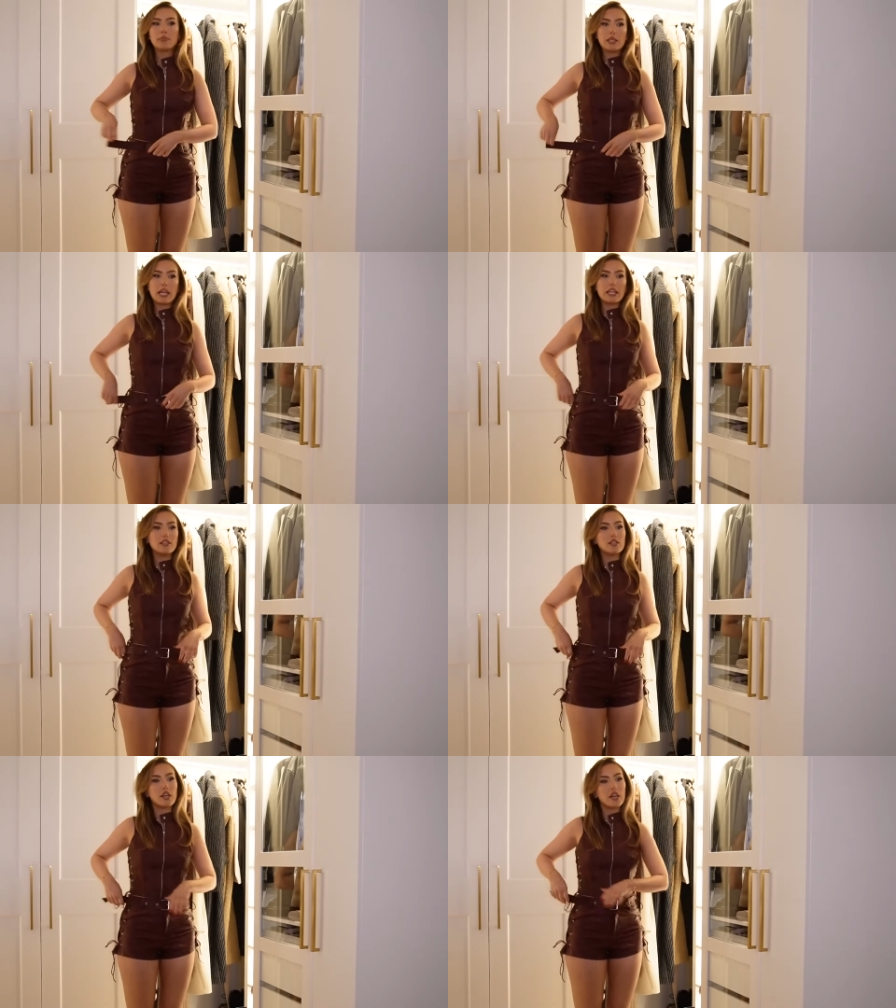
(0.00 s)

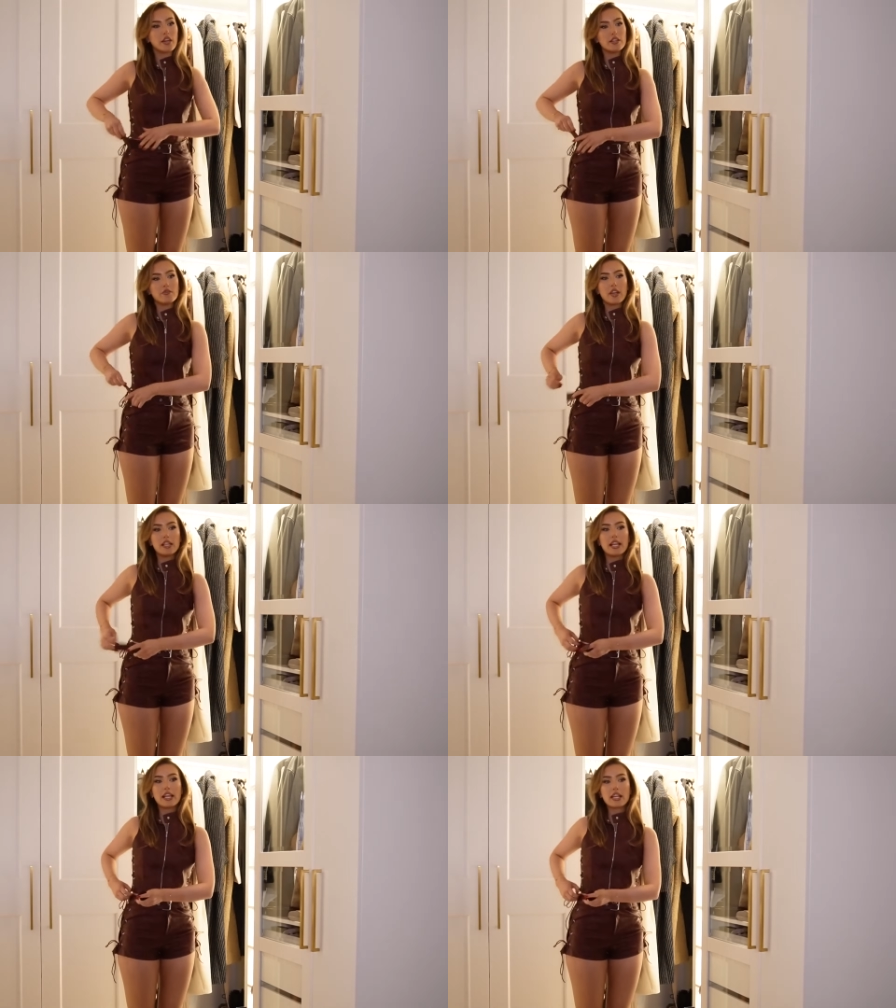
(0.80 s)
blazers, very
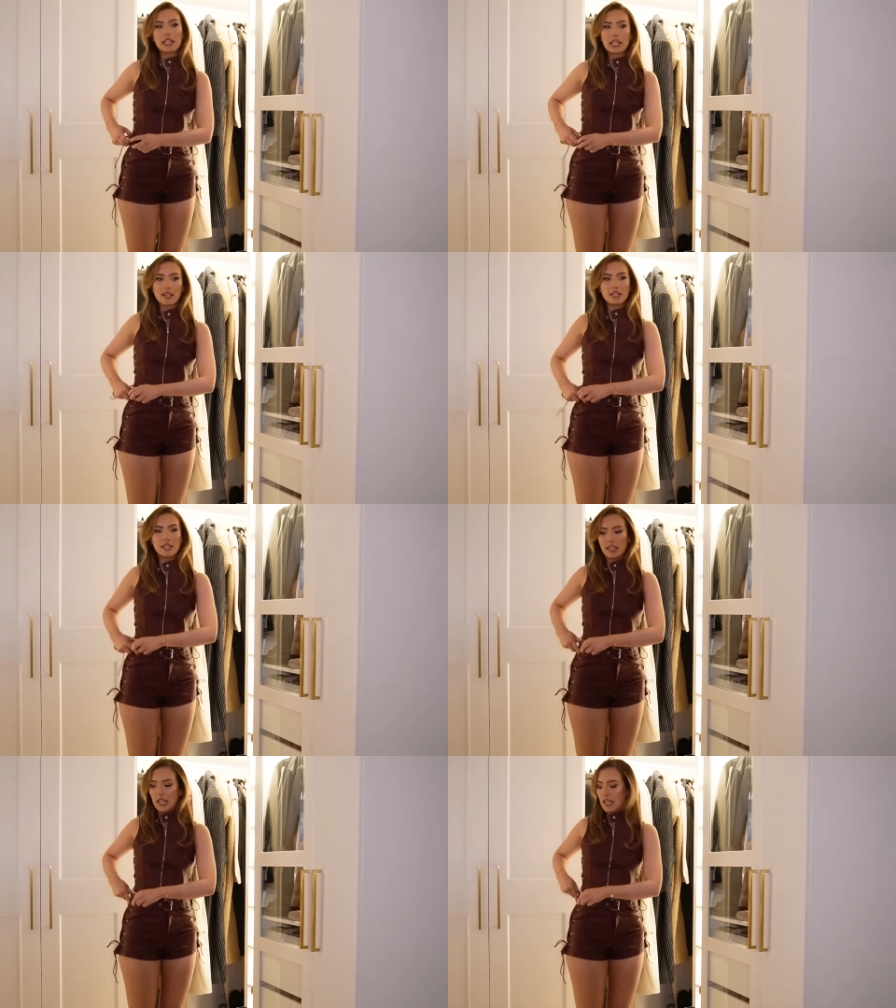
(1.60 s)
like classy
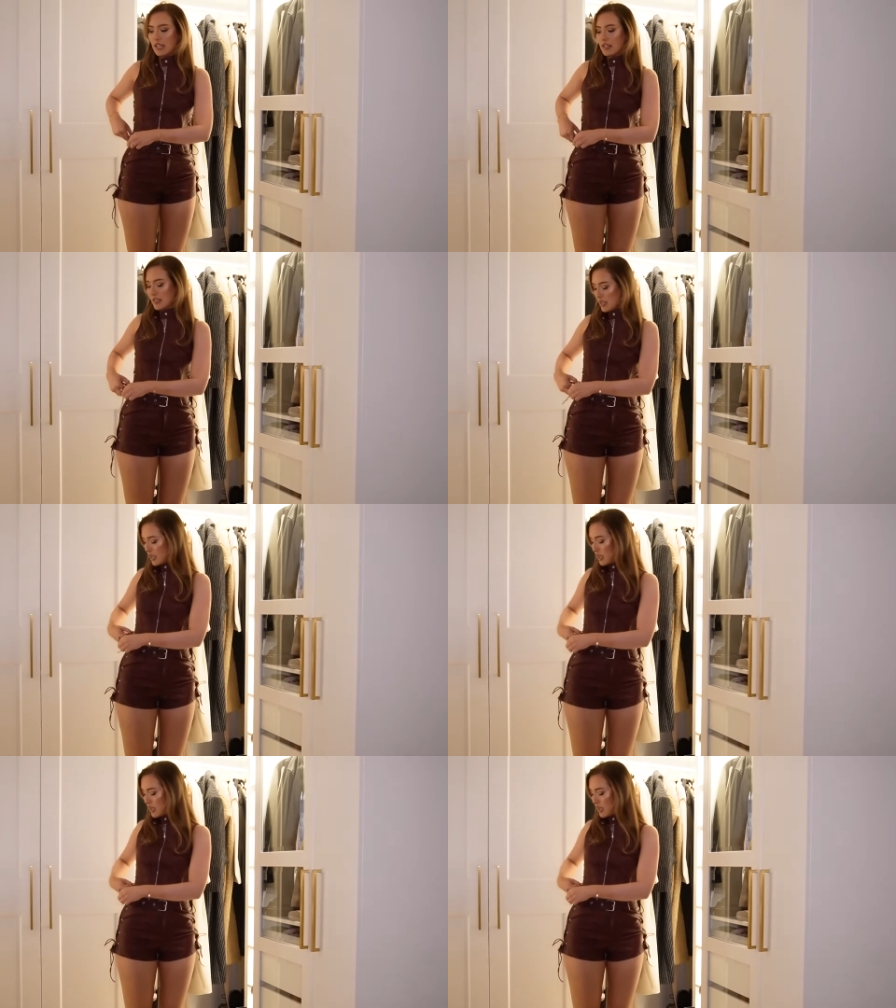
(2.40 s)
things.